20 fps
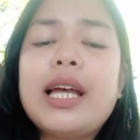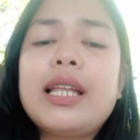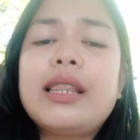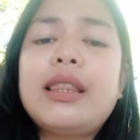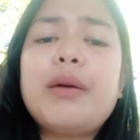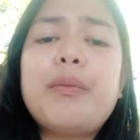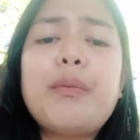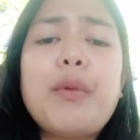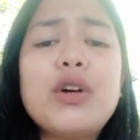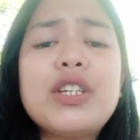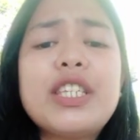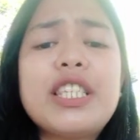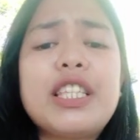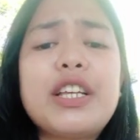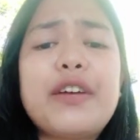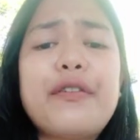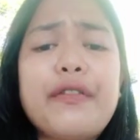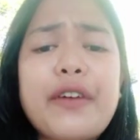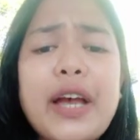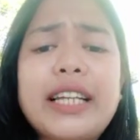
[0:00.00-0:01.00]
The most
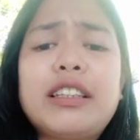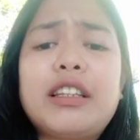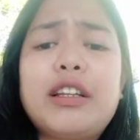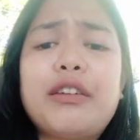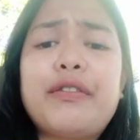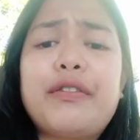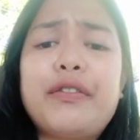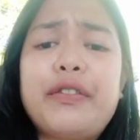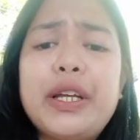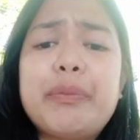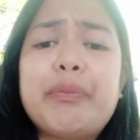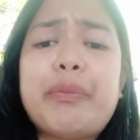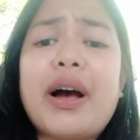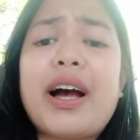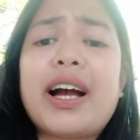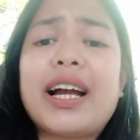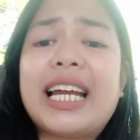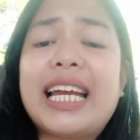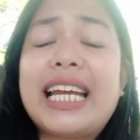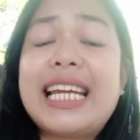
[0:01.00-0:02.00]
effective
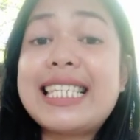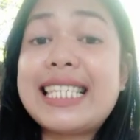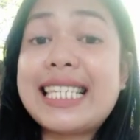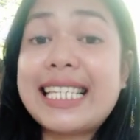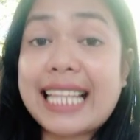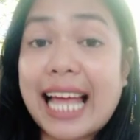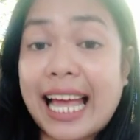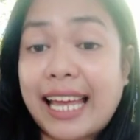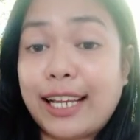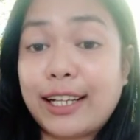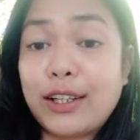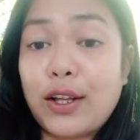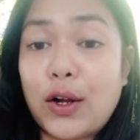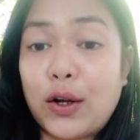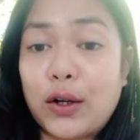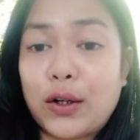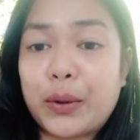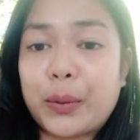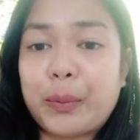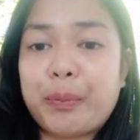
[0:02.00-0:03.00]
feedback is a
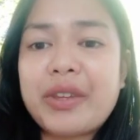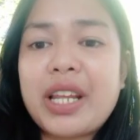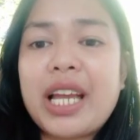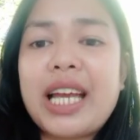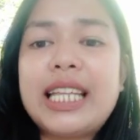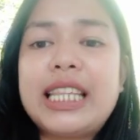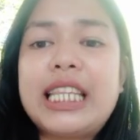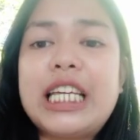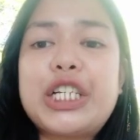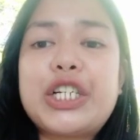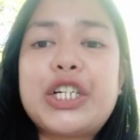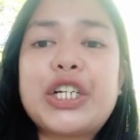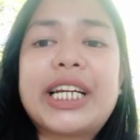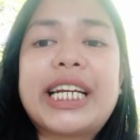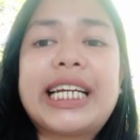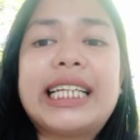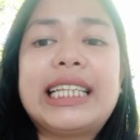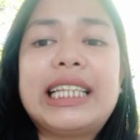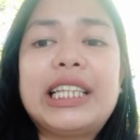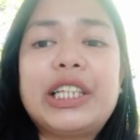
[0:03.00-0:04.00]
dialogue. Teacher
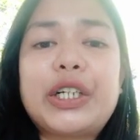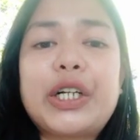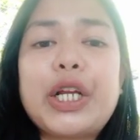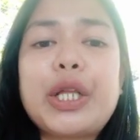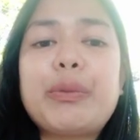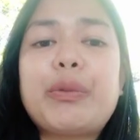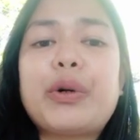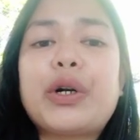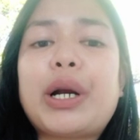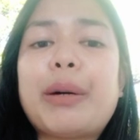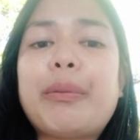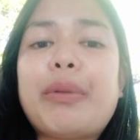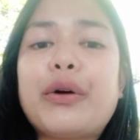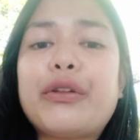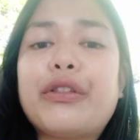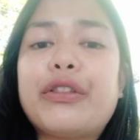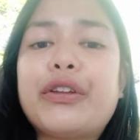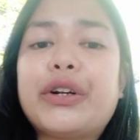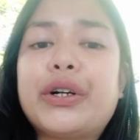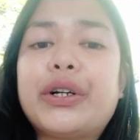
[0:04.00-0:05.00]
can learn more
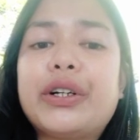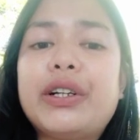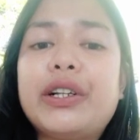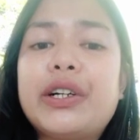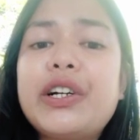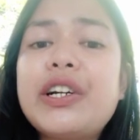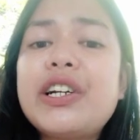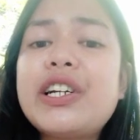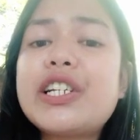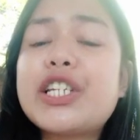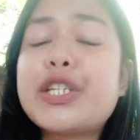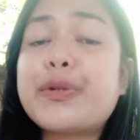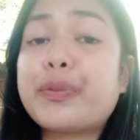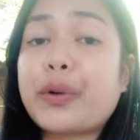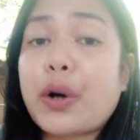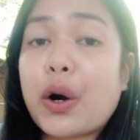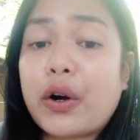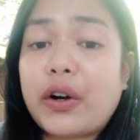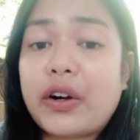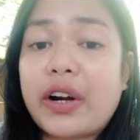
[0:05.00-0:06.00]
about their learners'
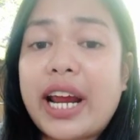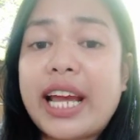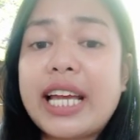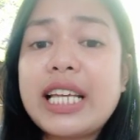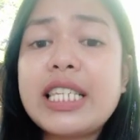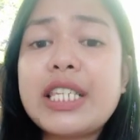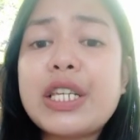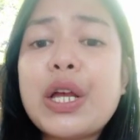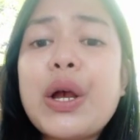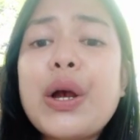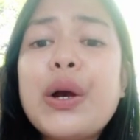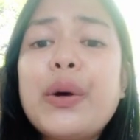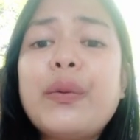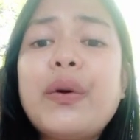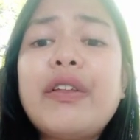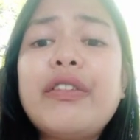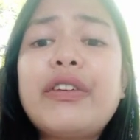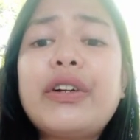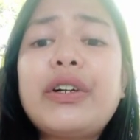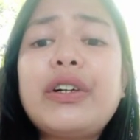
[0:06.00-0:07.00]
progress
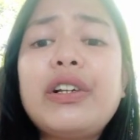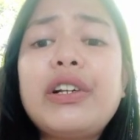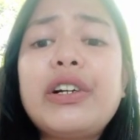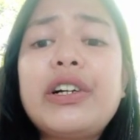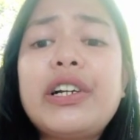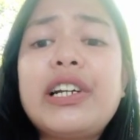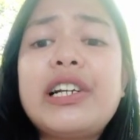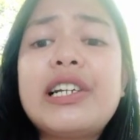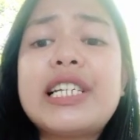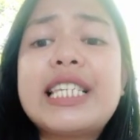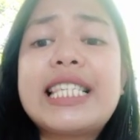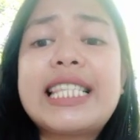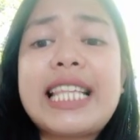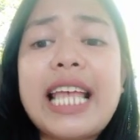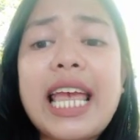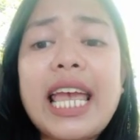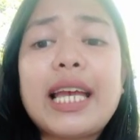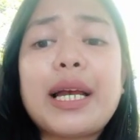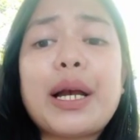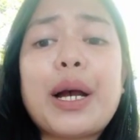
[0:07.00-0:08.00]
when their learners
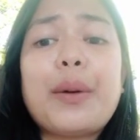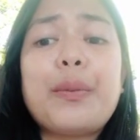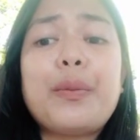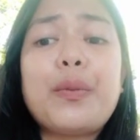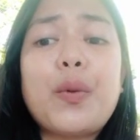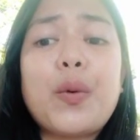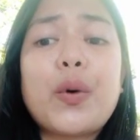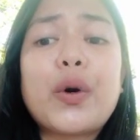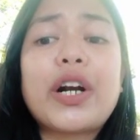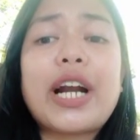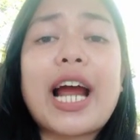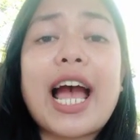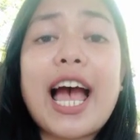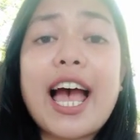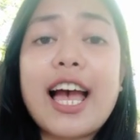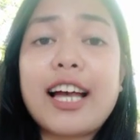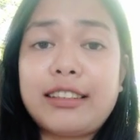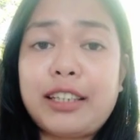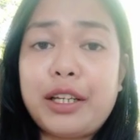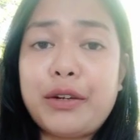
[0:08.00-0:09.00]
take a more
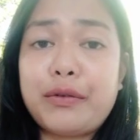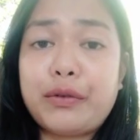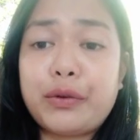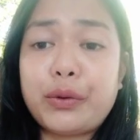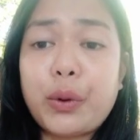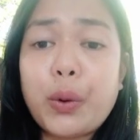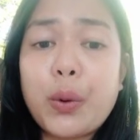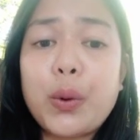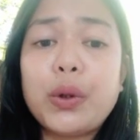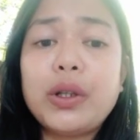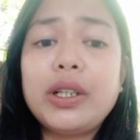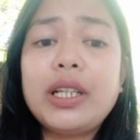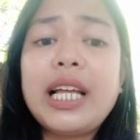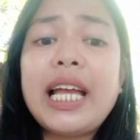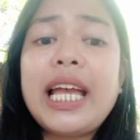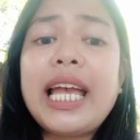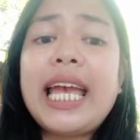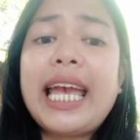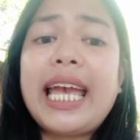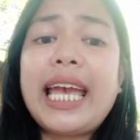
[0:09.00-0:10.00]
active role
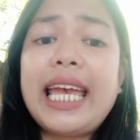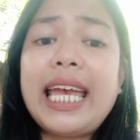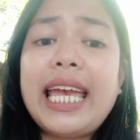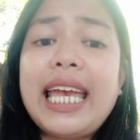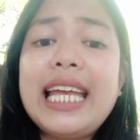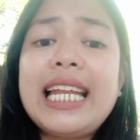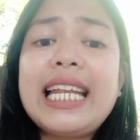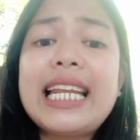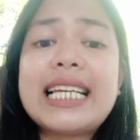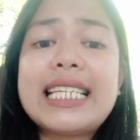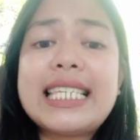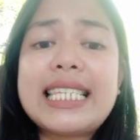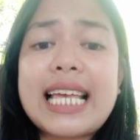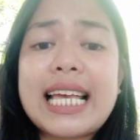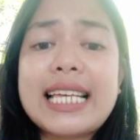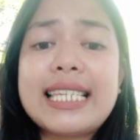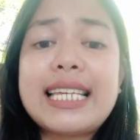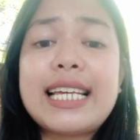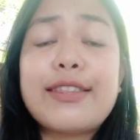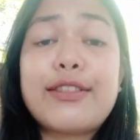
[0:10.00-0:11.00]
in
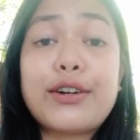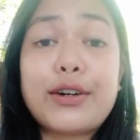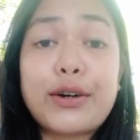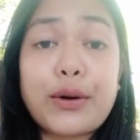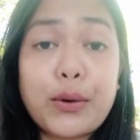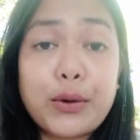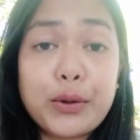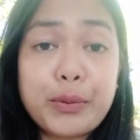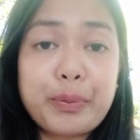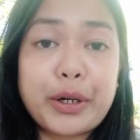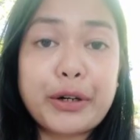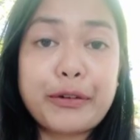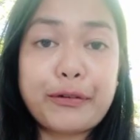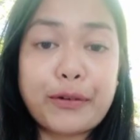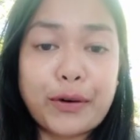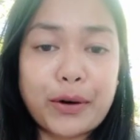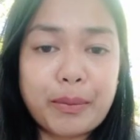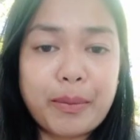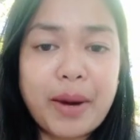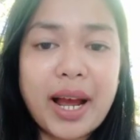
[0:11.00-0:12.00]
assessing their own
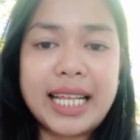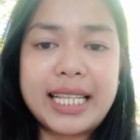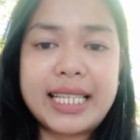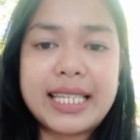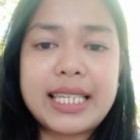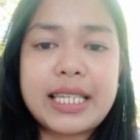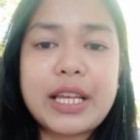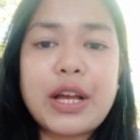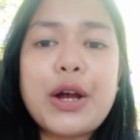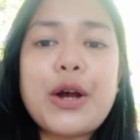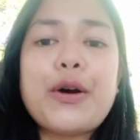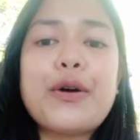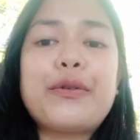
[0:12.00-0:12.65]
performance.